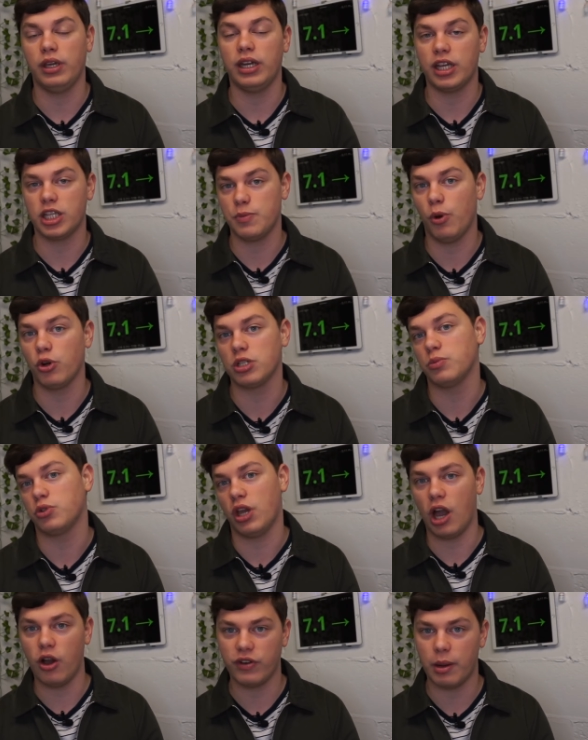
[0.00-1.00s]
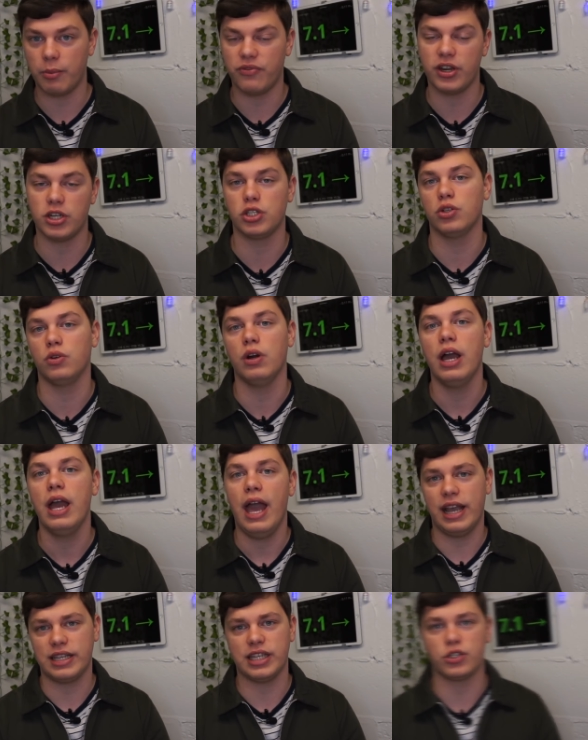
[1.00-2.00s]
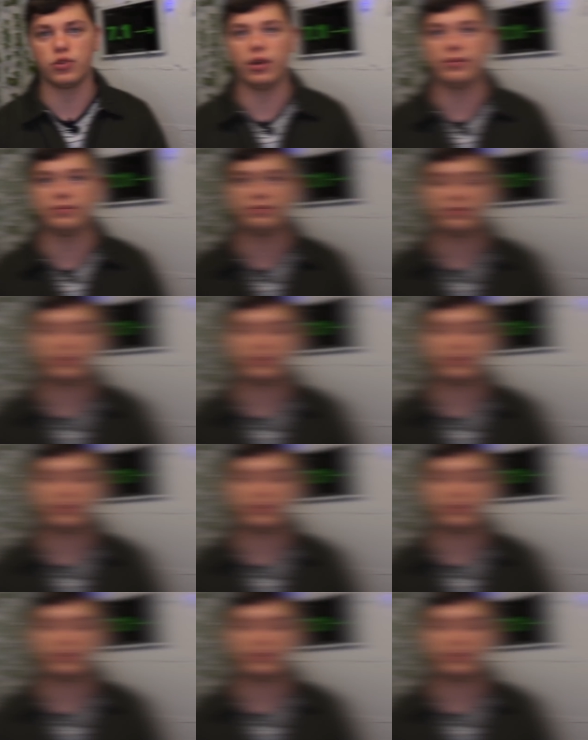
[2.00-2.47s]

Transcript: can export them to your healthcare professional, etc.